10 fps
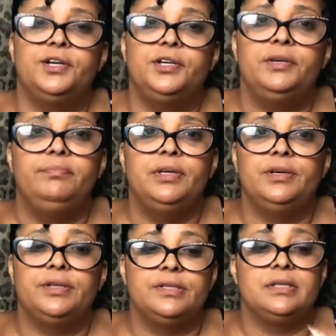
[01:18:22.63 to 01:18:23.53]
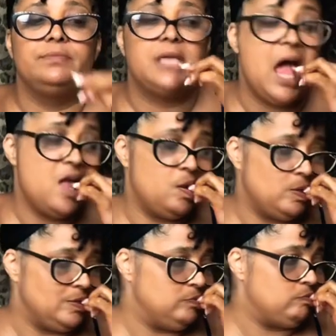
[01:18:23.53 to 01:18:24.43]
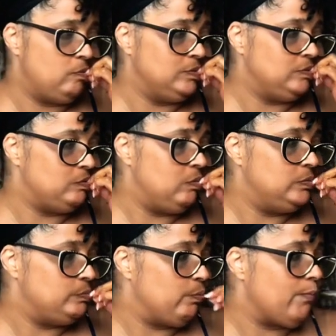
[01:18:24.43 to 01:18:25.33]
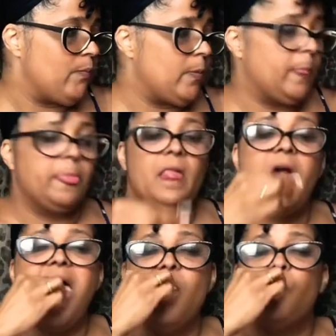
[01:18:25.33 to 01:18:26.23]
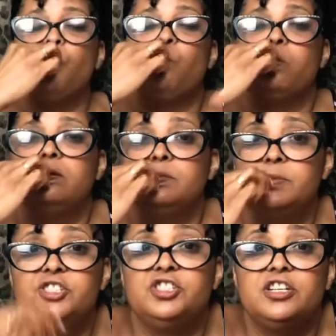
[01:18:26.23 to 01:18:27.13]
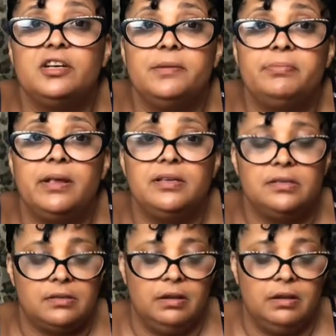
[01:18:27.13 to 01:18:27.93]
good meal can sometimes put you in a good place.